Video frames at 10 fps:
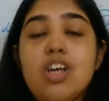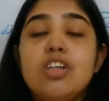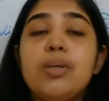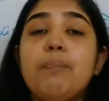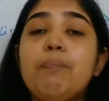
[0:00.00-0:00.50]

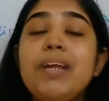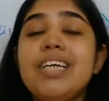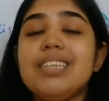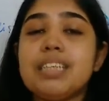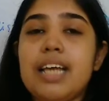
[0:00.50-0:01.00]
So
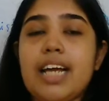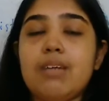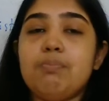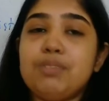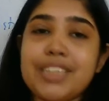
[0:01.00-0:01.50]

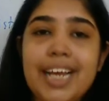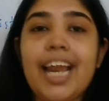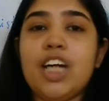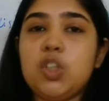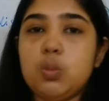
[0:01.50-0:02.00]
please say
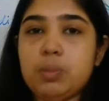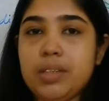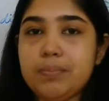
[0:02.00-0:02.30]
that to me.